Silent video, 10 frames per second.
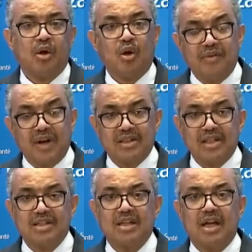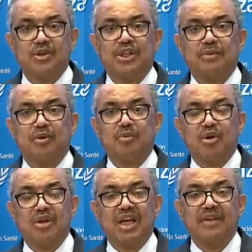COVAX has now shipped
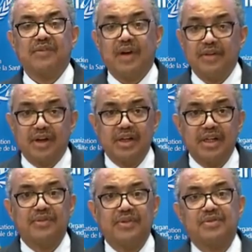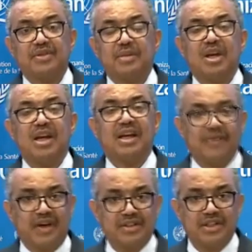more than 550
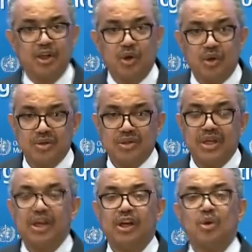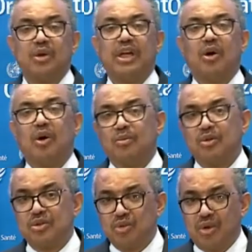million vaccine doses, including
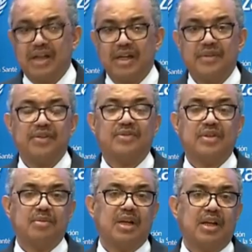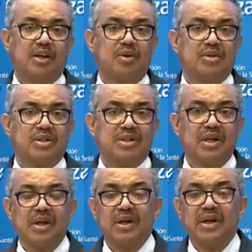almost 250 million doses
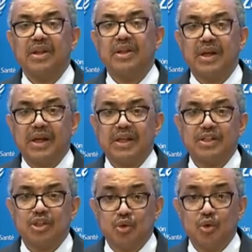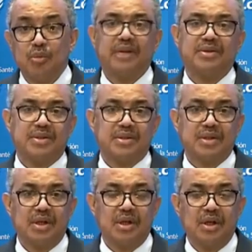in the last two months,
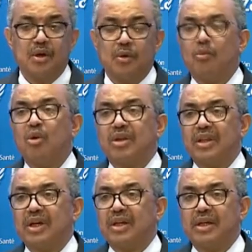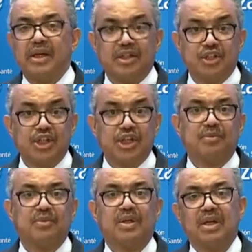more than it
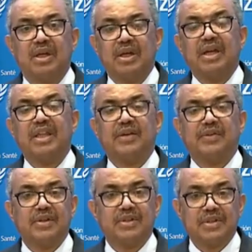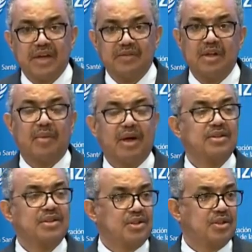shipped in the first seven
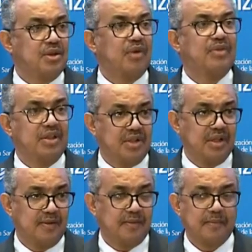months of this year.